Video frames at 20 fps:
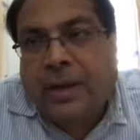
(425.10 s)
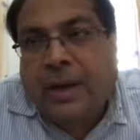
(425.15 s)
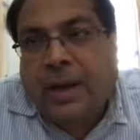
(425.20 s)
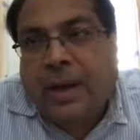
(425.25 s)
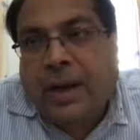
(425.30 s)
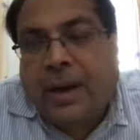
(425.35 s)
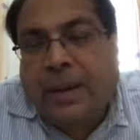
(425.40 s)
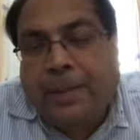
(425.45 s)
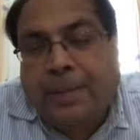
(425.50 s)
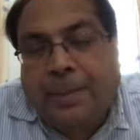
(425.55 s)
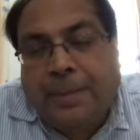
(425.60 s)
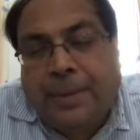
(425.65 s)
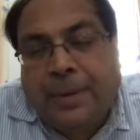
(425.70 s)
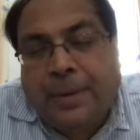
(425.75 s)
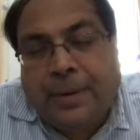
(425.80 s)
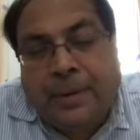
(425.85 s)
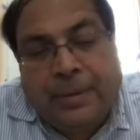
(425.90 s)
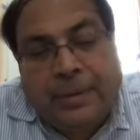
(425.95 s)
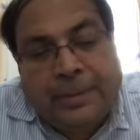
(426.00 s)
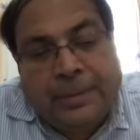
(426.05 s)
up
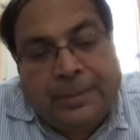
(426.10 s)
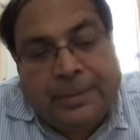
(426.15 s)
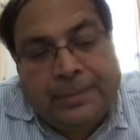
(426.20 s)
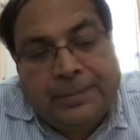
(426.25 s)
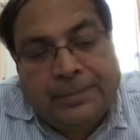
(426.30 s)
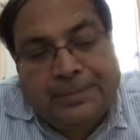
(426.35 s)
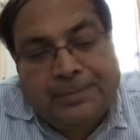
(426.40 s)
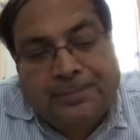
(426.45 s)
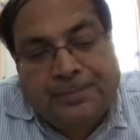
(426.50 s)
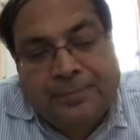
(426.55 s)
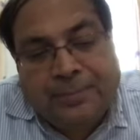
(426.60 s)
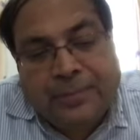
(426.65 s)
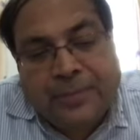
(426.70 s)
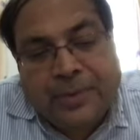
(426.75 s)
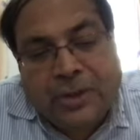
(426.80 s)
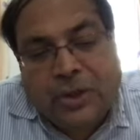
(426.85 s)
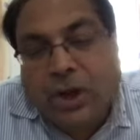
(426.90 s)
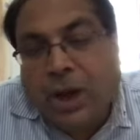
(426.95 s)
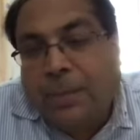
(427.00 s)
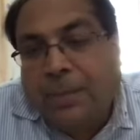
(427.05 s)

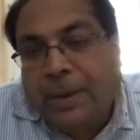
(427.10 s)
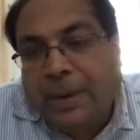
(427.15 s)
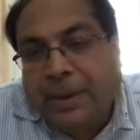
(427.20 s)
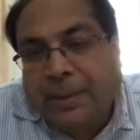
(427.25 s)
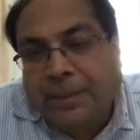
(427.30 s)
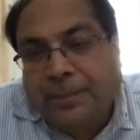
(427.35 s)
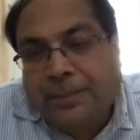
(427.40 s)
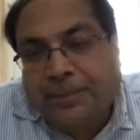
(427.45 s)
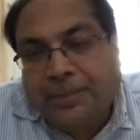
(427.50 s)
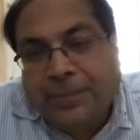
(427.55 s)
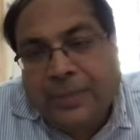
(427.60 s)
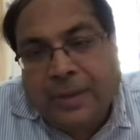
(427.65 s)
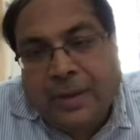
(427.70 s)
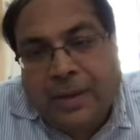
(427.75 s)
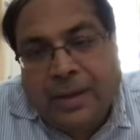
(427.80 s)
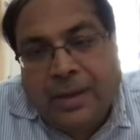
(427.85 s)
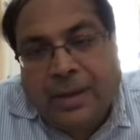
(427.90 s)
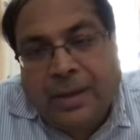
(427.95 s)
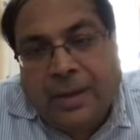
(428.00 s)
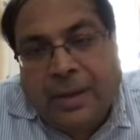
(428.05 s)
sharply
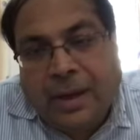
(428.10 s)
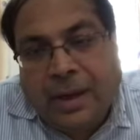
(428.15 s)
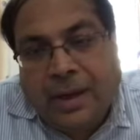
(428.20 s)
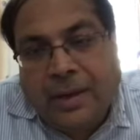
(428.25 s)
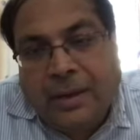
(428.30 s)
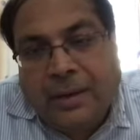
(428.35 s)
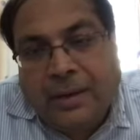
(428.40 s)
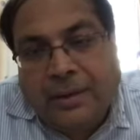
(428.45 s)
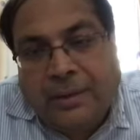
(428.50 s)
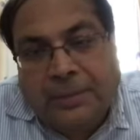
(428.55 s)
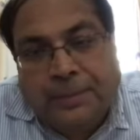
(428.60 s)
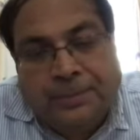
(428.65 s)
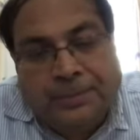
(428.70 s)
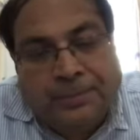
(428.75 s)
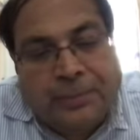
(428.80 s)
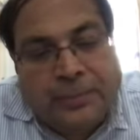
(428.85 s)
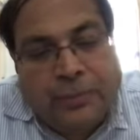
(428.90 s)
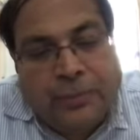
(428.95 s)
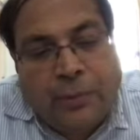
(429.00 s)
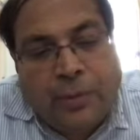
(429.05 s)
higher,
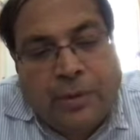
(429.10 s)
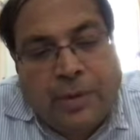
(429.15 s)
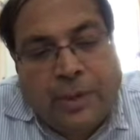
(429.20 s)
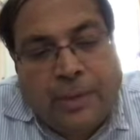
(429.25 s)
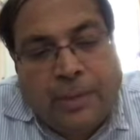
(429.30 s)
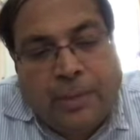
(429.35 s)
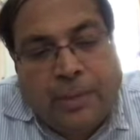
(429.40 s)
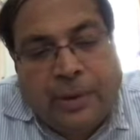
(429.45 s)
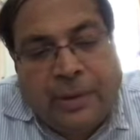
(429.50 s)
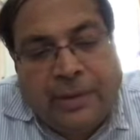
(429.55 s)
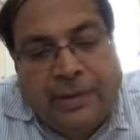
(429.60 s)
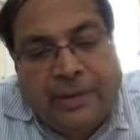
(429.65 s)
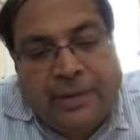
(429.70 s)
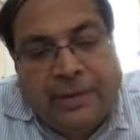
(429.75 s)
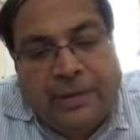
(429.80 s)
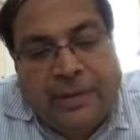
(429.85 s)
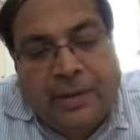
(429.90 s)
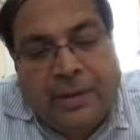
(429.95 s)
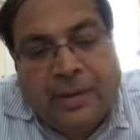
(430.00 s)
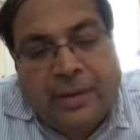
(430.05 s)
400
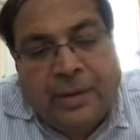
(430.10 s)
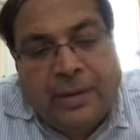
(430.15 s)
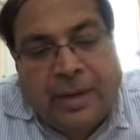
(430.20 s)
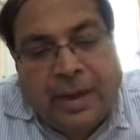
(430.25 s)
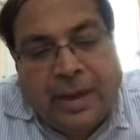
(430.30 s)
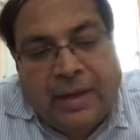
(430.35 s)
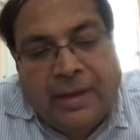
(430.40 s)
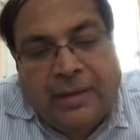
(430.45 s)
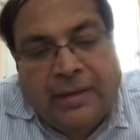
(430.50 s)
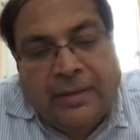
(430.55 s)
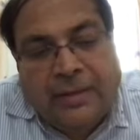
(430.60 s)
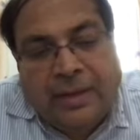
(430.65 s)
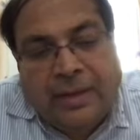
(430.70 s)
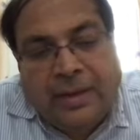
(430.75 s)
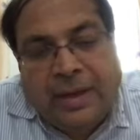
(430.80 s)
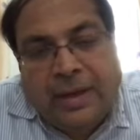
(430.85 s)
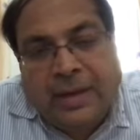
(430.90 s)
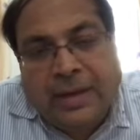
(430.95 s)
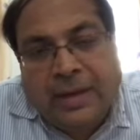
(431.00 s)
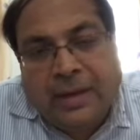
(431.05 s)
points, as the
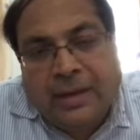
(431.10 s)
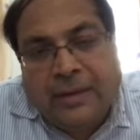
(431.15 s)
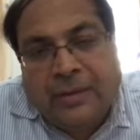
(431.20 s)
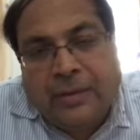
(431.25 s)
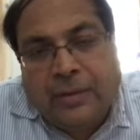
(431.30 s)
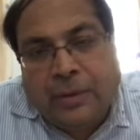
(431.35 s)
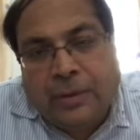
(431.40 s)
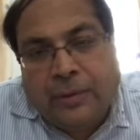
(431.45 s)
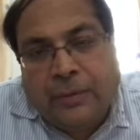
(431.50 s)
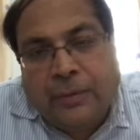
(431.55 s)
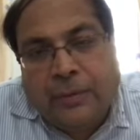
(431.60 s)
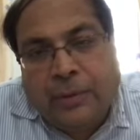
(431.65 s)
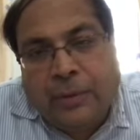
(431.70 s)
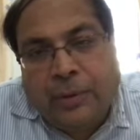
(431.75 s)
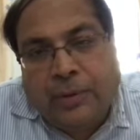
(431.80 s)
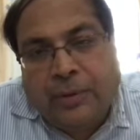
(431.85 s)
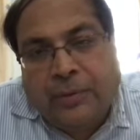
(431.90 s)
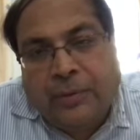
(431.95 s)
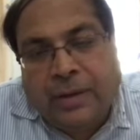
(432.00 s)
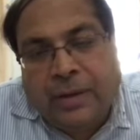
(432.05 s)
details of
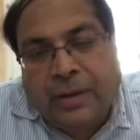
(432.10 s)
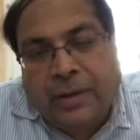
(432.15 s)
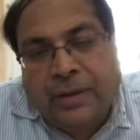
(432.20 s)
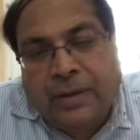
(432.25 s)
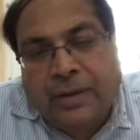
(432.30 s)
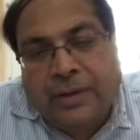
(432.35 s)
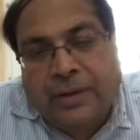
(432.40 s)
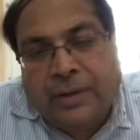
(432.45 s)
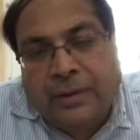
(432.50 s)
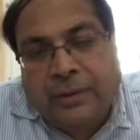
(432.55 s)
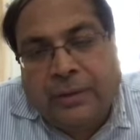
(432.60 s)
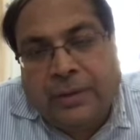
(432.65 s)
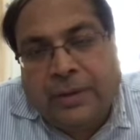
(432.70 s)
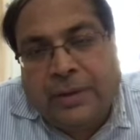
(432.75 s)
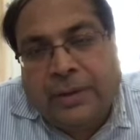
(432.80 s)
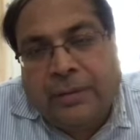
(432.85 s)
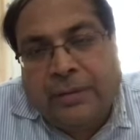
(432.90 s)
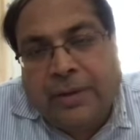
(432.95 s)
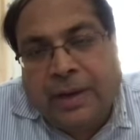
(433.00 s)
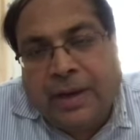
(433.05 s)
US Federal Reserve
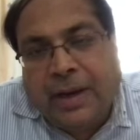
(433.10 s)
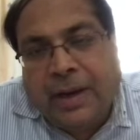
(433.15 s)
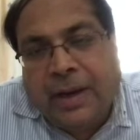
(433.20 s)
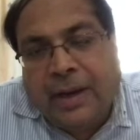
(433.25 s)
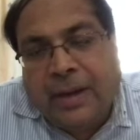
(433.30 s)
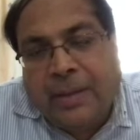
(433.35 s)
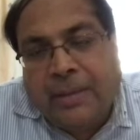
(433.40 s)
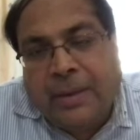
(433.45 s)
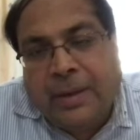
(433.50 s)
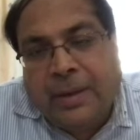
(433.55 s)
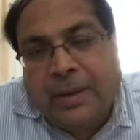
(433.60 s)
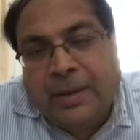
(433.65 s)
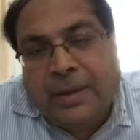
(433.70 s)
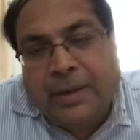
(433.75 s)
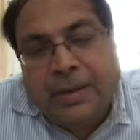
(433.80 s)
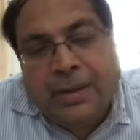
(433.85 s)
further funding come in.